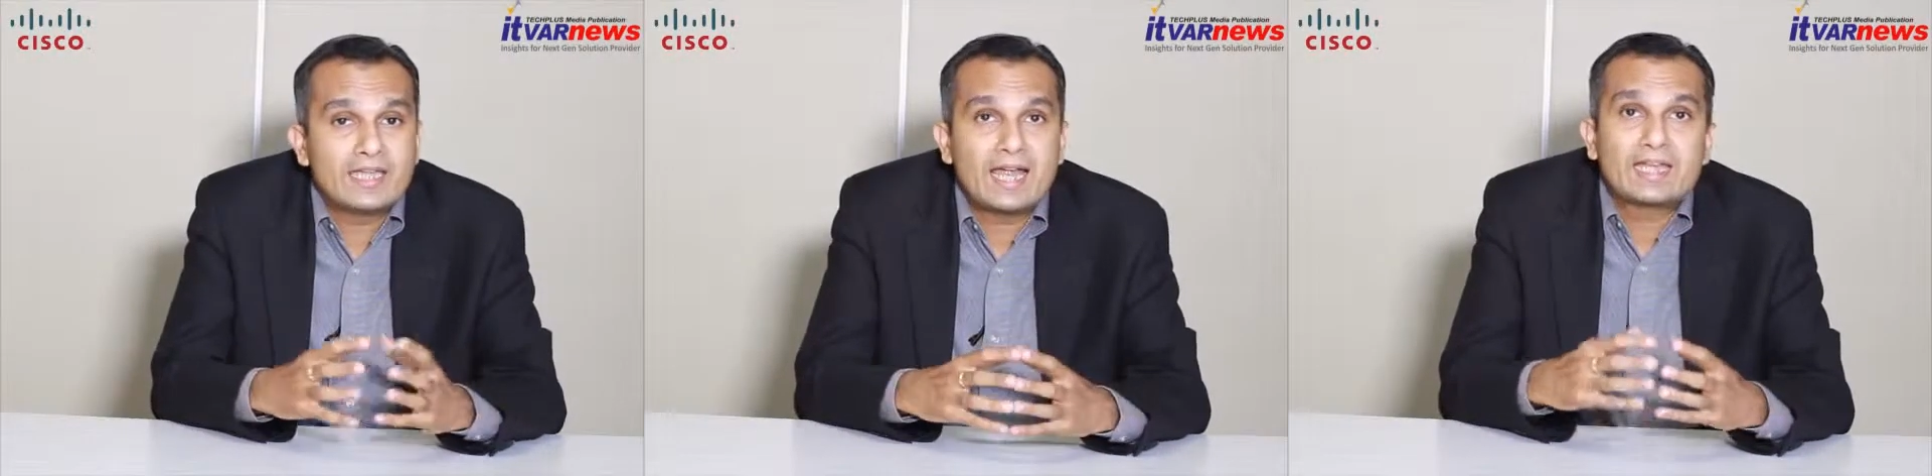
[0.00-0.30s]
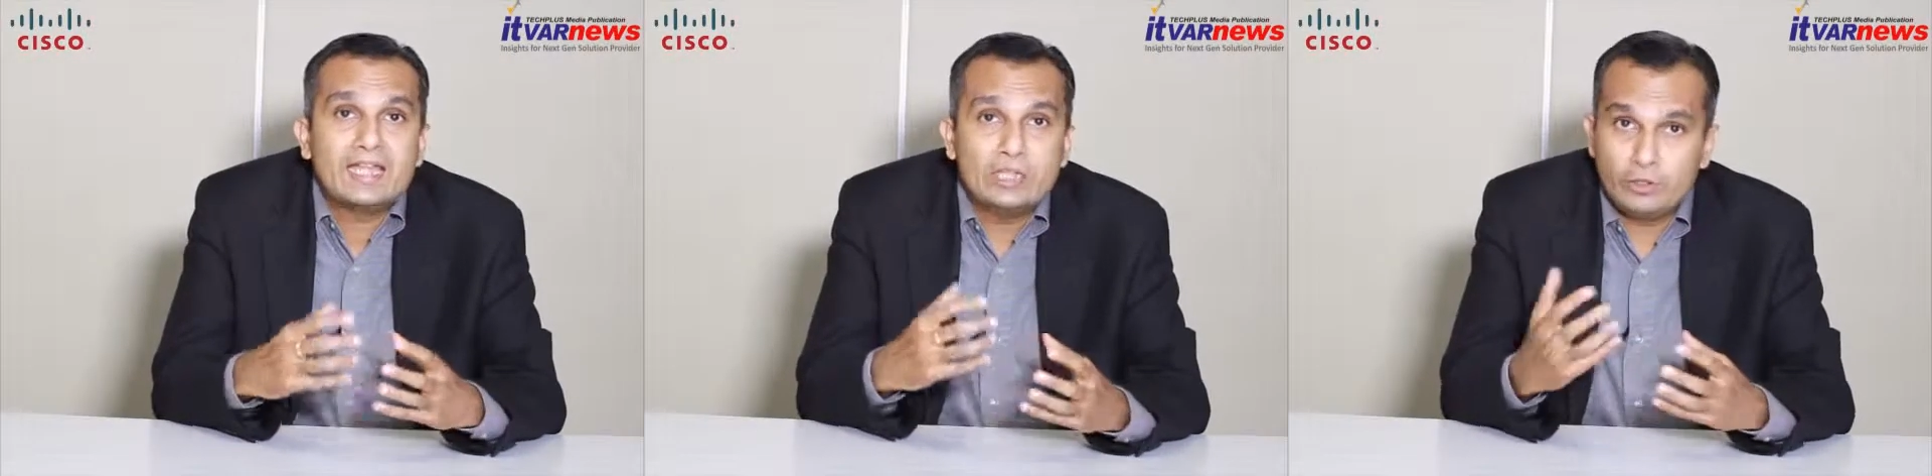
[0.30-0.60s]

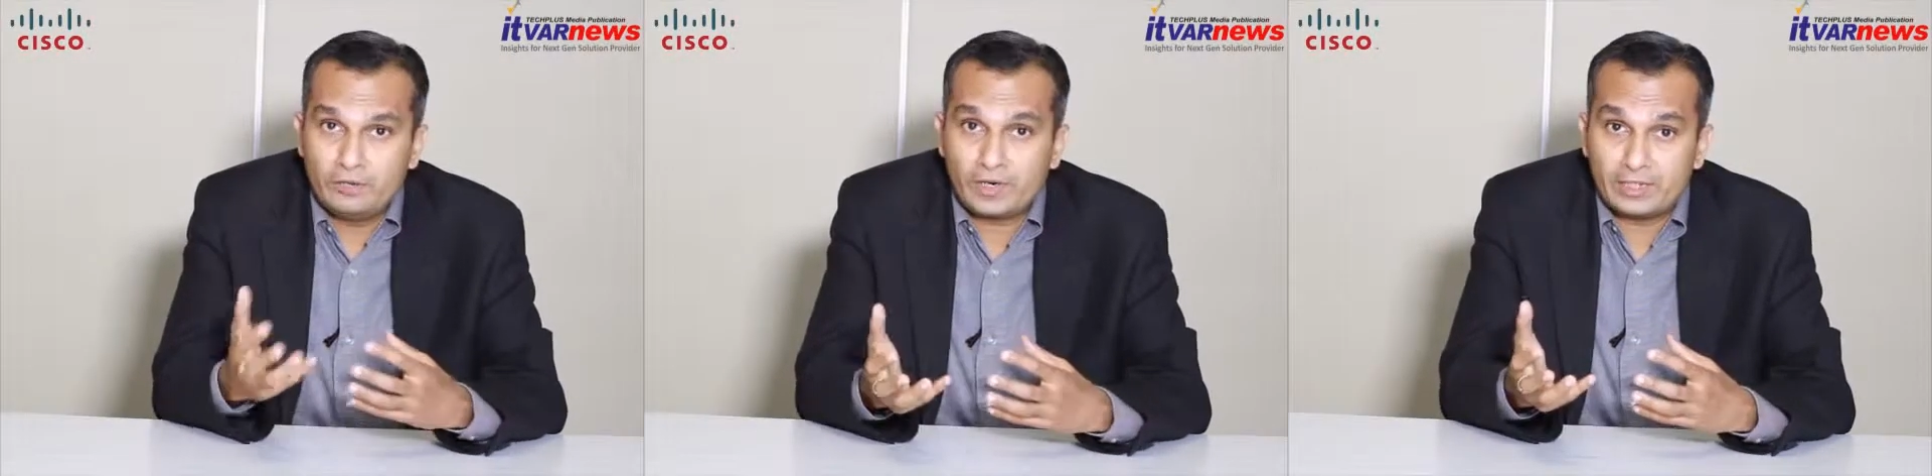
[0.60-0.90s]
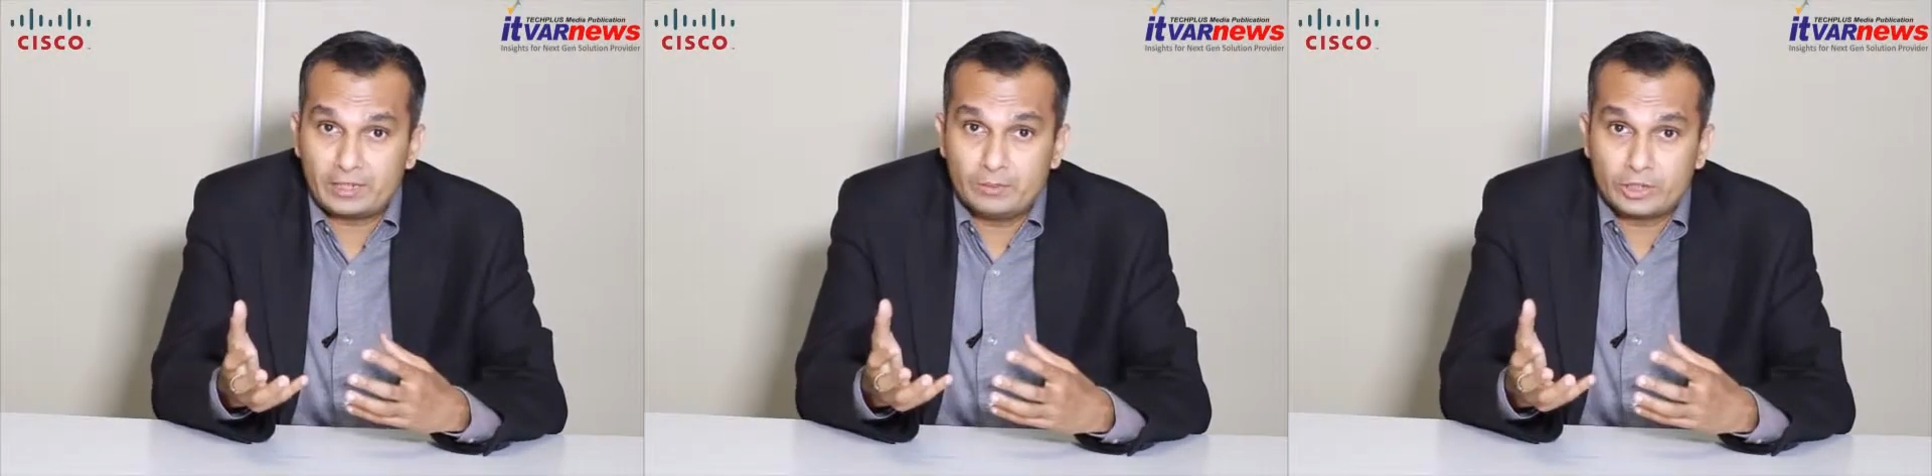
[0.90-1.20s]
that in
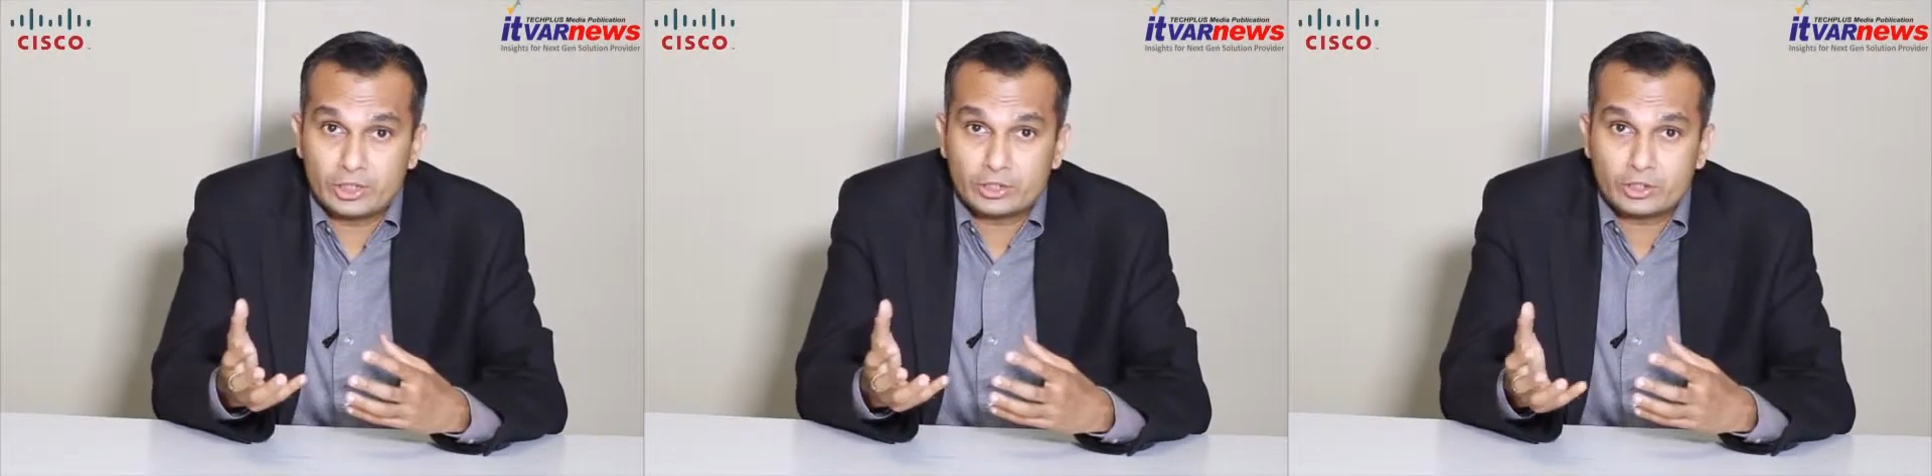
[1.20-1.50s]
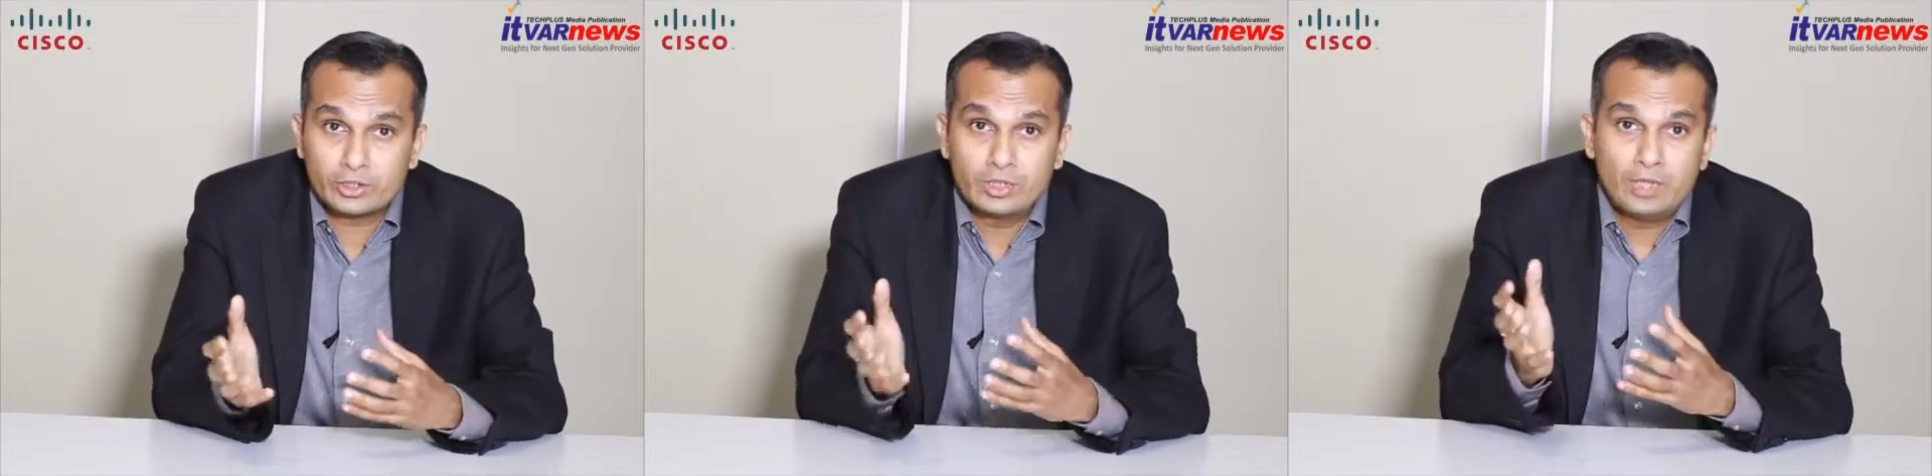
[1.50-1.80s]
unified
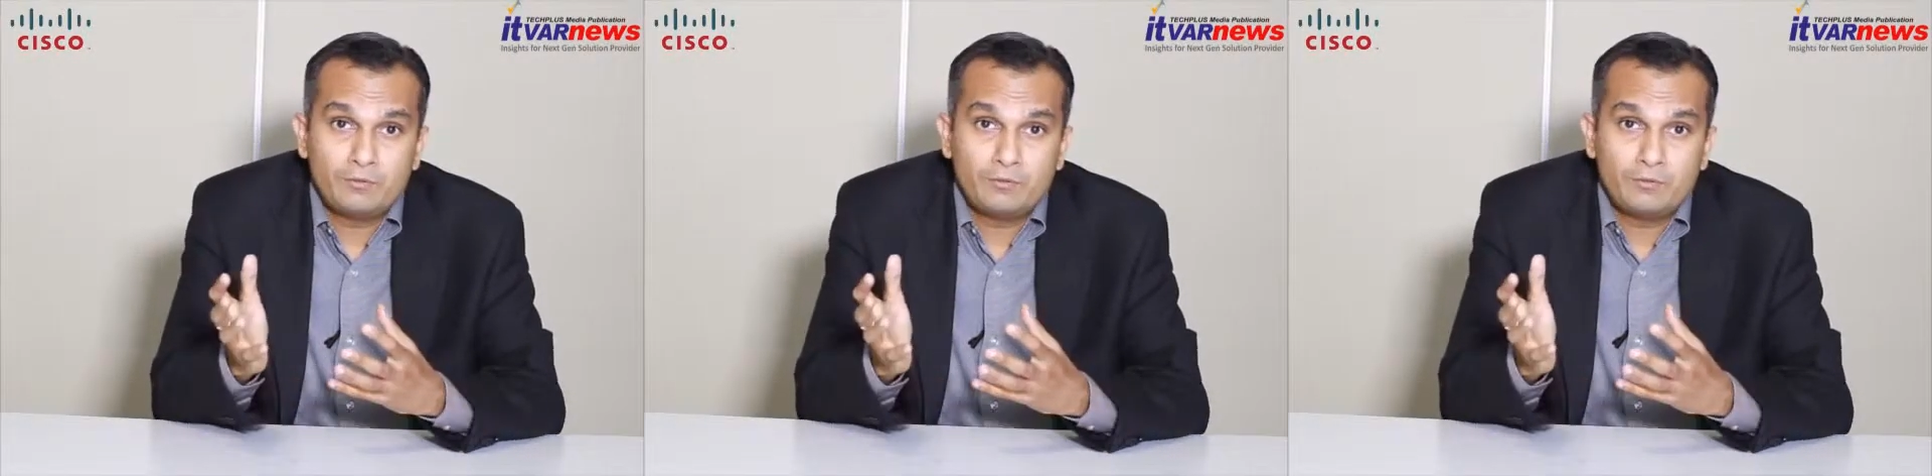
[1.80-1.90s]
communication,